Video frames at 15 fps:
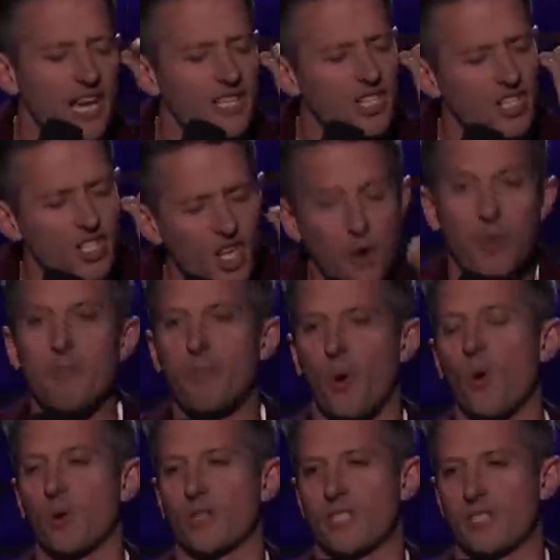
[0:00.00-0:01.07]
it's so
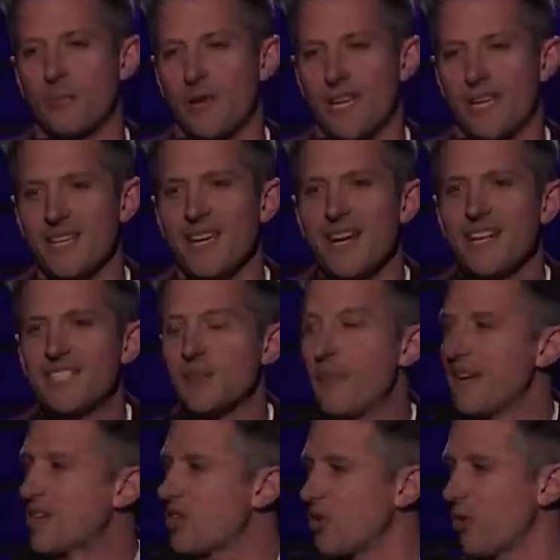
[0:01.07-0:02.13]
important to me to
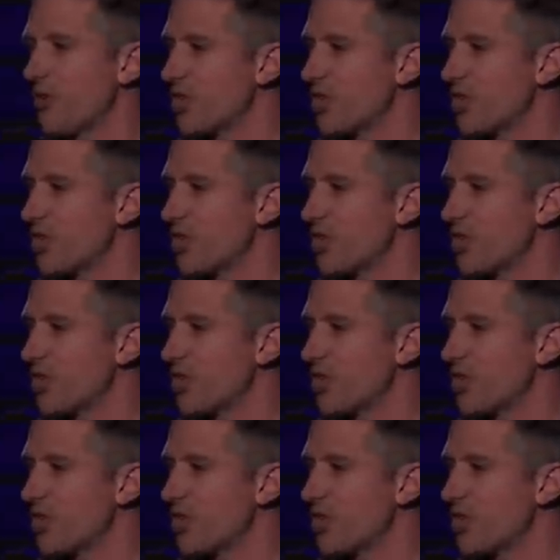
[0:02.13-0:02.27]
make sure